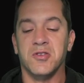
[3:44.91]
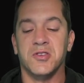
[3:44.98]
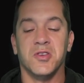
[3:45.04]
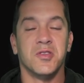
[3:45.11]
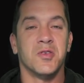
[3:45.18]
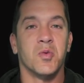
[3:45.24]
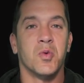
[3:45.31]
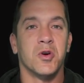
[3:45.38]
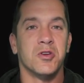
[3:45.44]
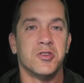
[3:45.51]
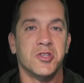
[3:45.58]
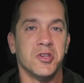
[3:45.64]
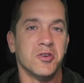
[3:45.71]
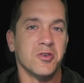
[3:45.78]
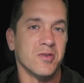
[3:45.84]
So the word
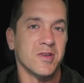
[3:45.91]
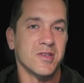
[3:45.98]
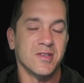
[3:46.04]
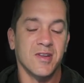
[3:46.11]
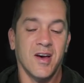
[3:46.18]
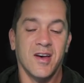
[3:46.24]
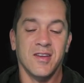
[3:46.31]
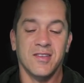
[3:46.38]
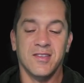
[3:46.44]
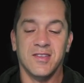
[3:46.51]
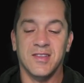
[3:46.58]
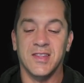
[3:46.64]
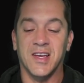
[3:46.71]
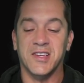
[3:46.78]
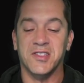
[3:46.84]
jitter is not
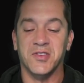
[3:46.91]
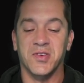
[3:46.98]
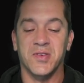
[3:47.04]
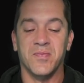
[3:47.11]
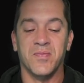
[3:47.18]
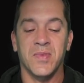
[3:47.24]
next to it.